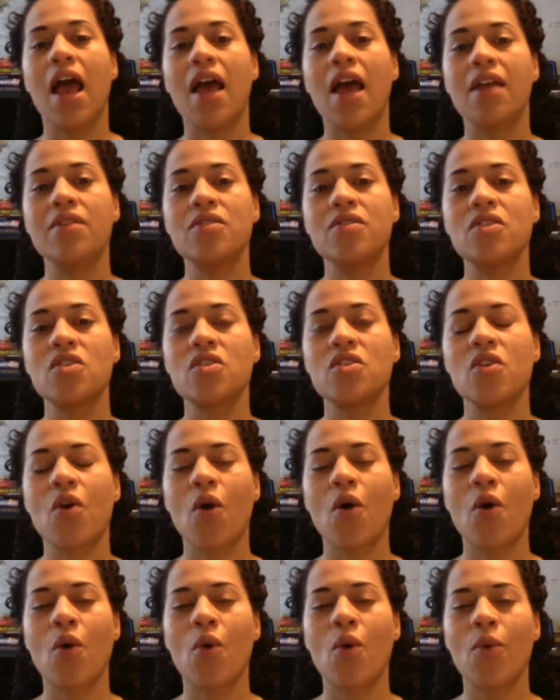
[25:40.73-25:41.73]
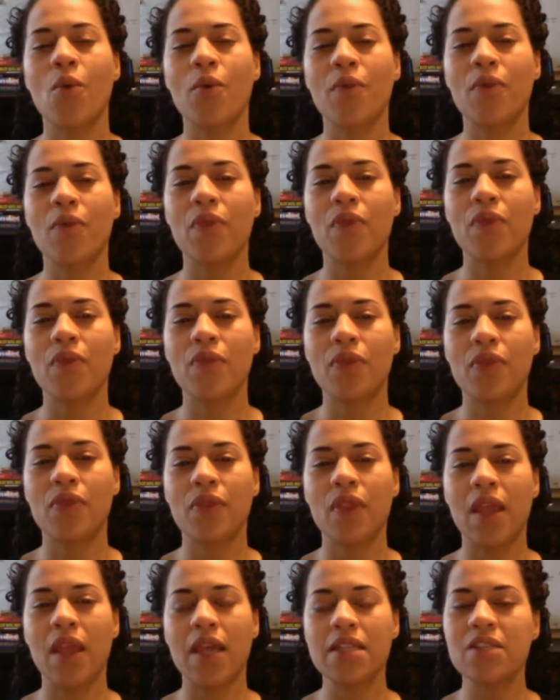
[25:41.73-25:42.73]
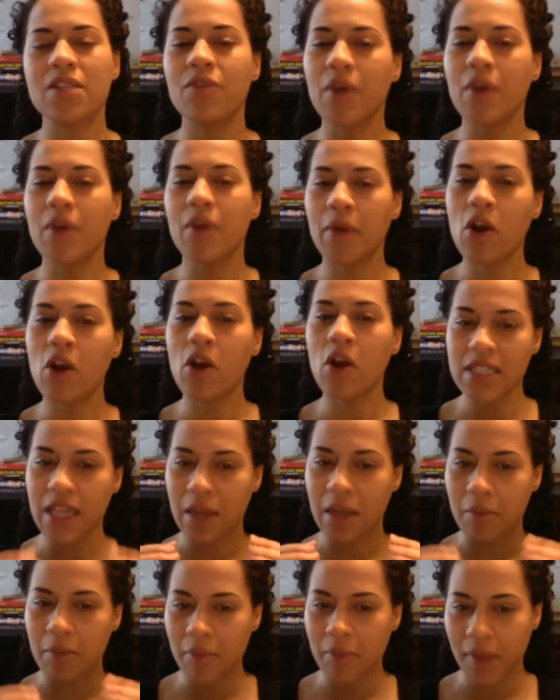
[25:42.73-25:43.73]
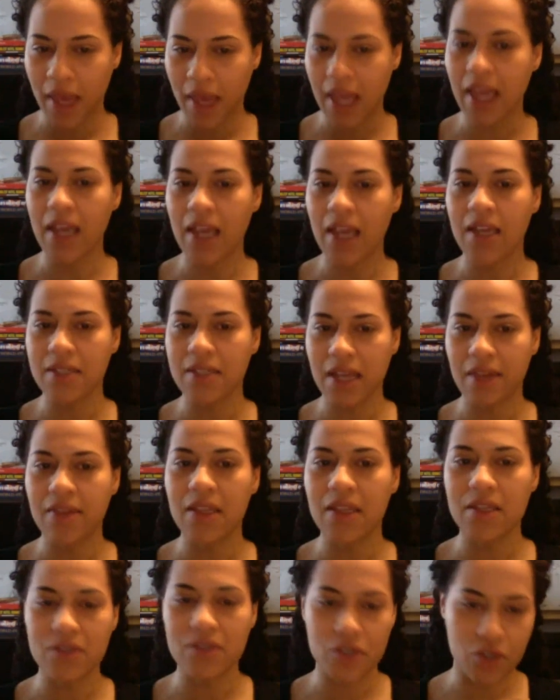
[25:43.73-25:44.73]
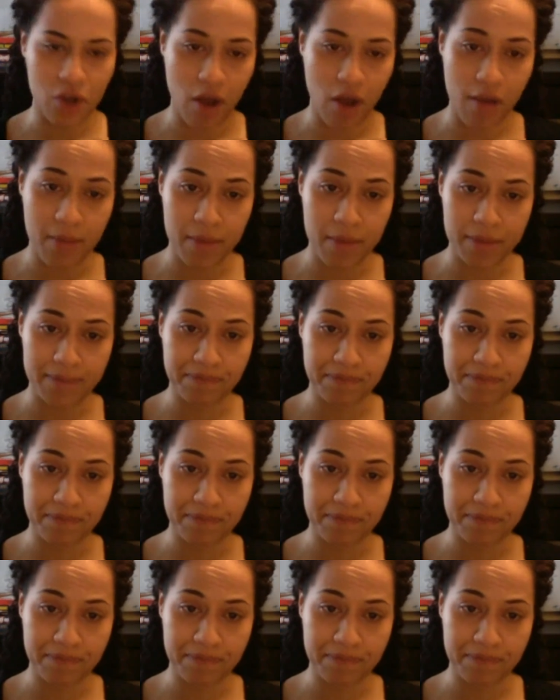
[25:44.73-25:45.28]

And so it's very hard to get paid at this job